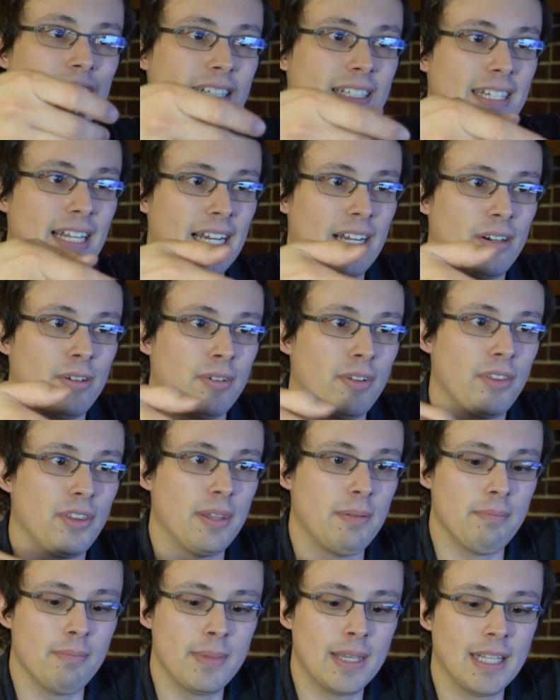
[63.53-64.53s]
down
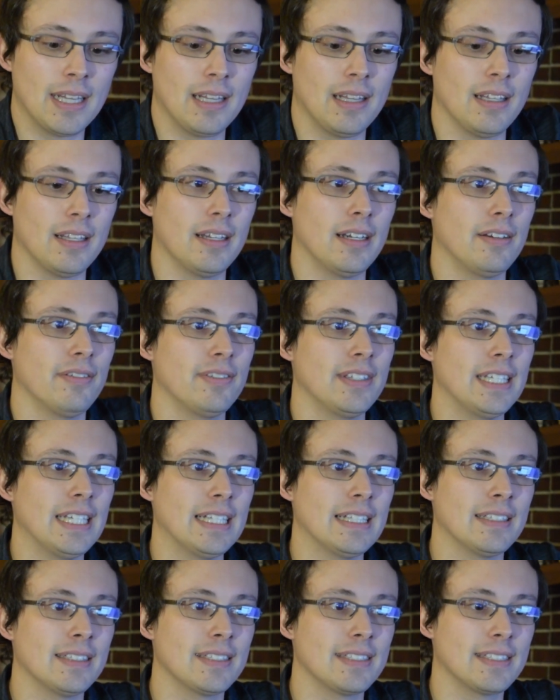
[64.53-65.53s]
the middle of the
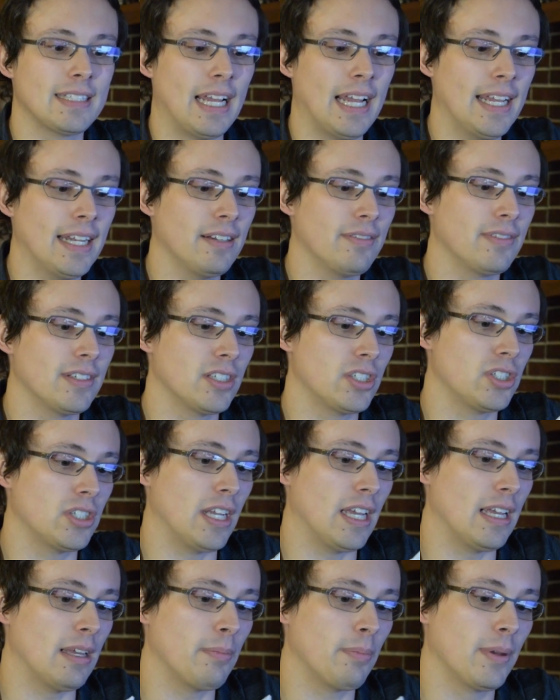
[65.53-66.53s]
inside of the
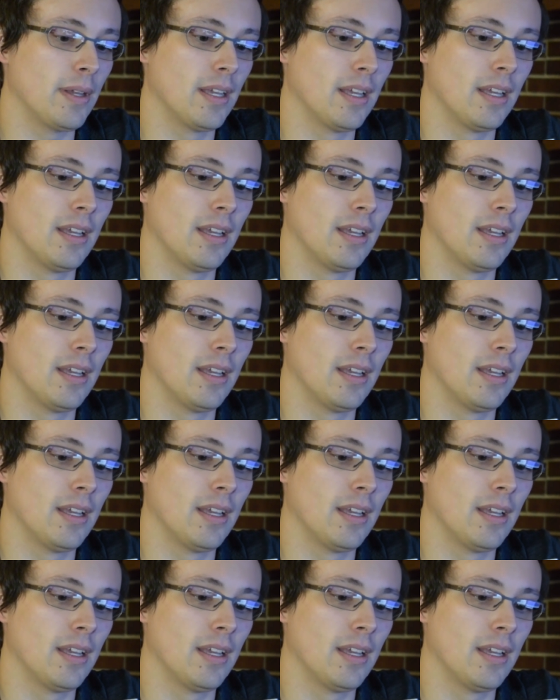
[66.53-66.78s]
shape